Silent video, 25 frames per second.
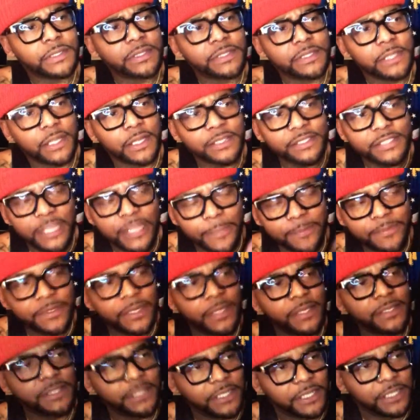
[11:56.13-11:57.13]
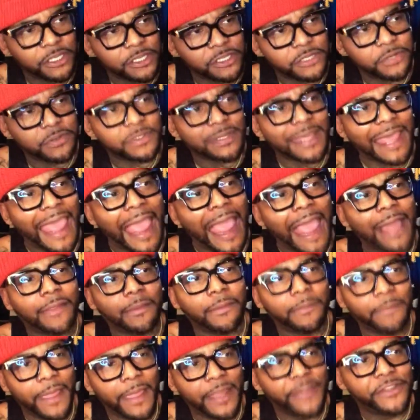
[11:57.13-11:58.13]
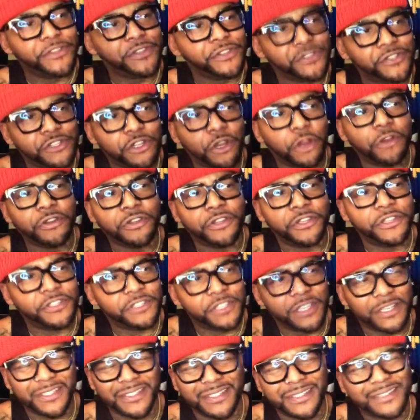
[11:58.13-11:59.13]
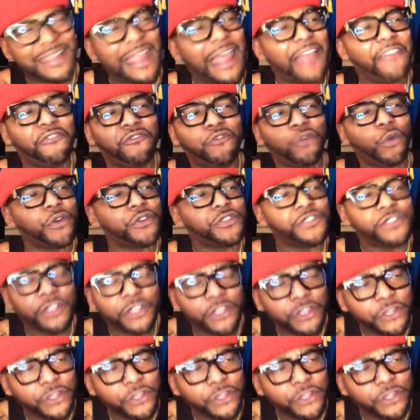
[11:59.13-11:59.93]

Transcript: attempting to get you to acclimate to certain decisions, not forcing